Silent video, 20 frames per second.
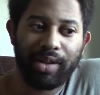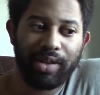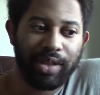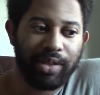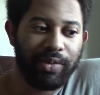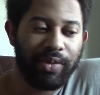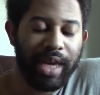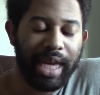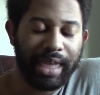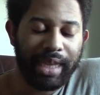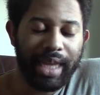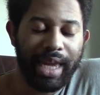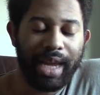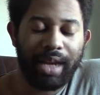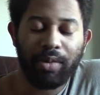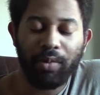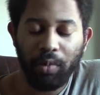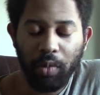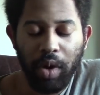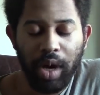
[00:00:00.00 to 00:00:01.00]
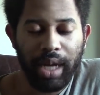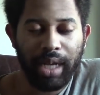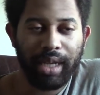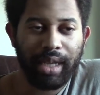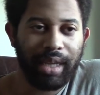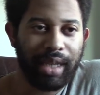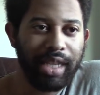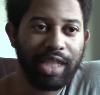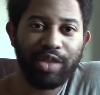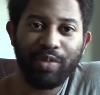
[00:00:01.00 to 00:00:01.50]
is the fact that, one,
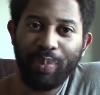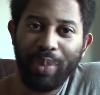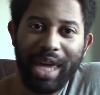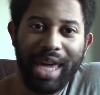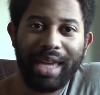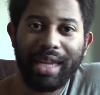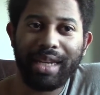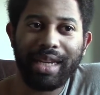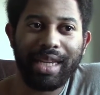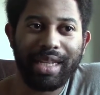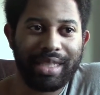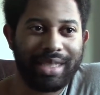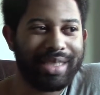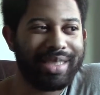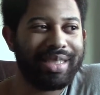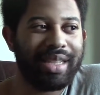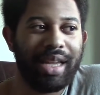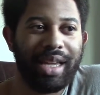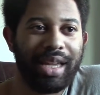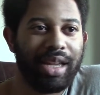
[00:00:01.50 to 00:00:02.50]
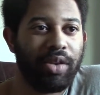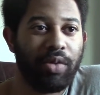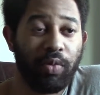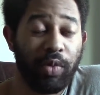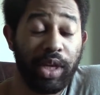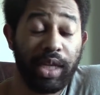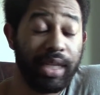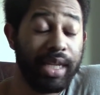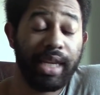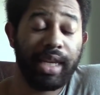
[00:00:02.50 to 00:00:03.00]
this bait is
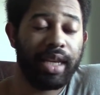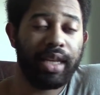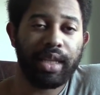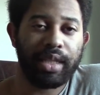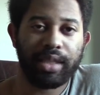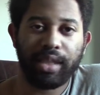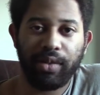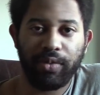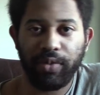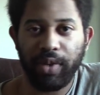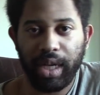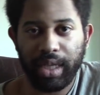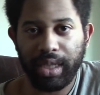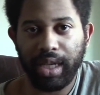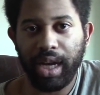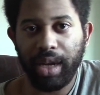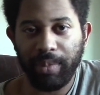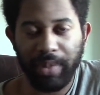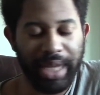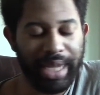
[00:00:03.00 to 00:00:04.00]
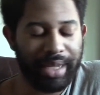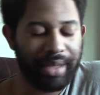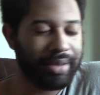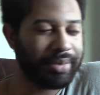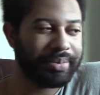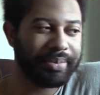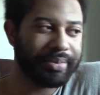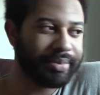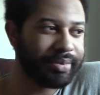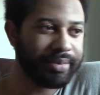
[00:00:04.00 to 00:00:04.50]
ridiculously fucked up. Like,
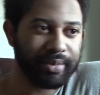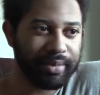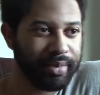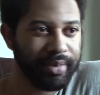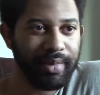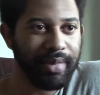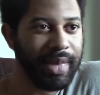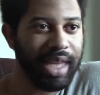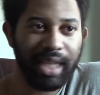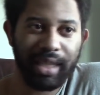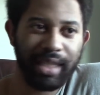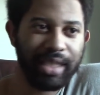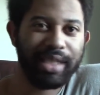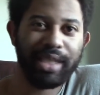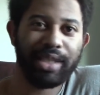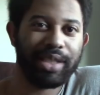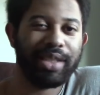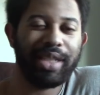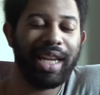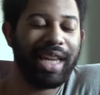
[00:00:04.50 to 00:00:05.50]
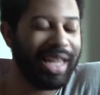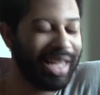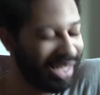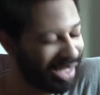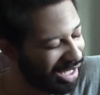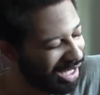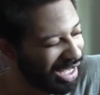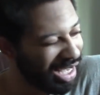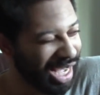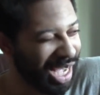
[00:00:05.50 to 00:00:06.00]
this is,
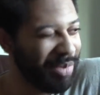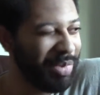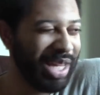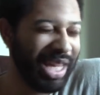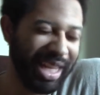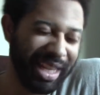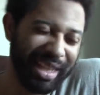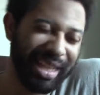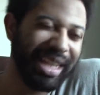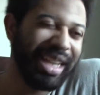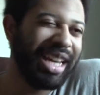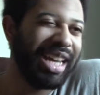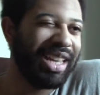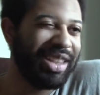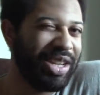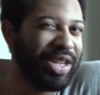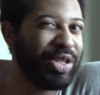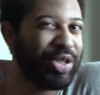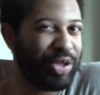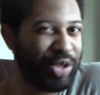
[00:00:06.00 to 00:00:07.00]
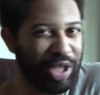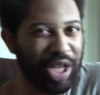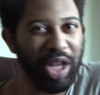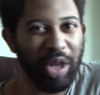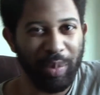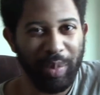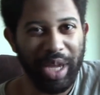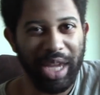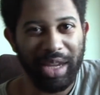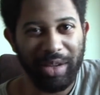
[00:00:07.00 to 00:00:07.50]
I mean, there's
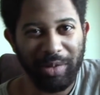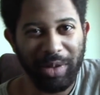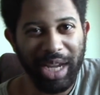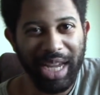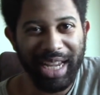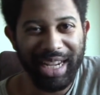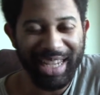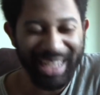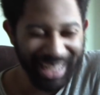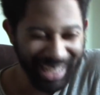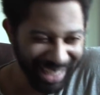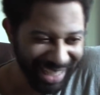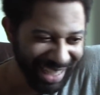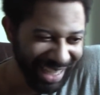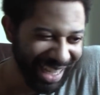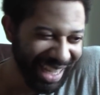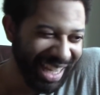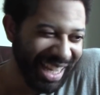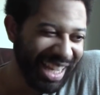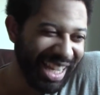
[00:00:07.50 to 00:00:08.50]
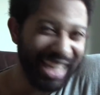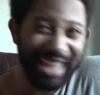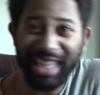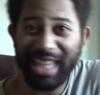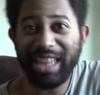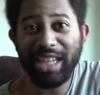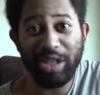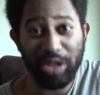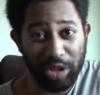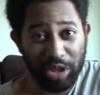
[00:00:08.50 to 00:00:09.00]
jailbait, right? And
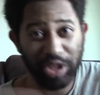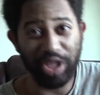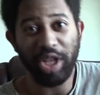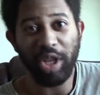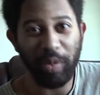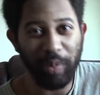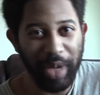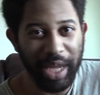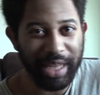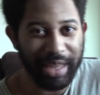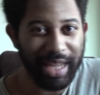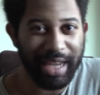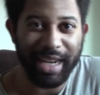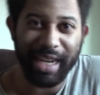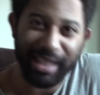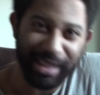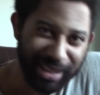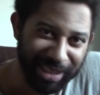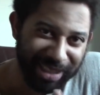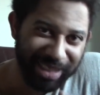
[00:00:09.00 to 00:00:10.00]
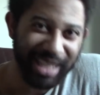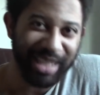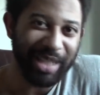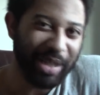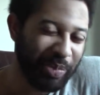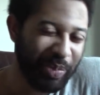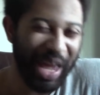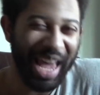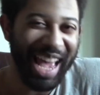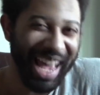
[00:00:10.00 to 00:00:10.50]
then there's jailbait that has
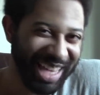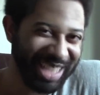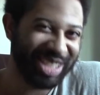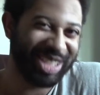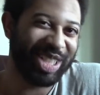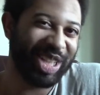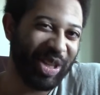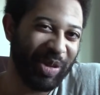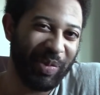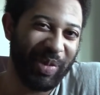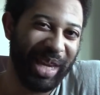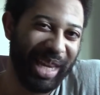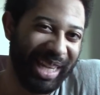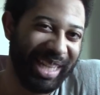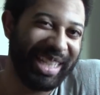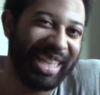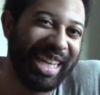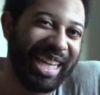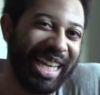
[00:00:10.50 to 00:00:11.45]
ascended past jailbait.